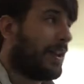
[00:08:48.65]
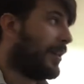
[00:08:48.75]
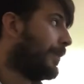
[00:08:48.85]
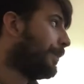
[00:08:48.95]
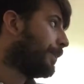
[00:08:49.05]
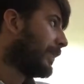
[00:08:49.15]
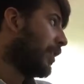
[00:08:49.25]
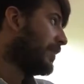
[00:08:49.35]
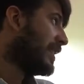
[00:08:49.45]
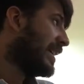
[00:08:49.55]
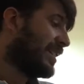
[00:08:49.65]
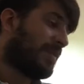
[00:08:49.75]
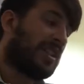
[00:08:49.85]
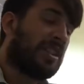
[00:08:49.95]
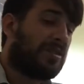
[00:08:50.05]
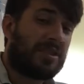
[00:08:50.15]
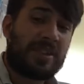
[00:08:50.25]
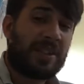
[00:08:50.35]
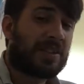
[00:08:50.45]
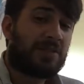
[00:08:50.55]
Obviously, it's up to you. You
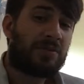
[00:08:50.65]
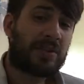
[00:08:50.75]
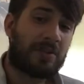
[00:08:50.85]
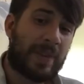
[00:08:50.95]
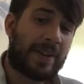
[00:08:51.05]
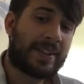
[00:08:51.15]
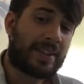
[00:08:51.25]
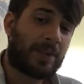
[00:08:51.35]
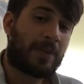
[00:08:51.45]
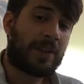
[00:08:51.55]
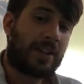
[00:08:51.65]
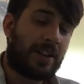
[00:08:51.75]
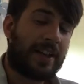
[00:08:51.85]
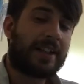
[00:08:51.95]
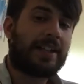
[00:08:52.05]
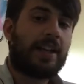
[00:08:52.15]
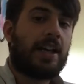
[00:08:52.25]
can kind of talk to about this whoever you like.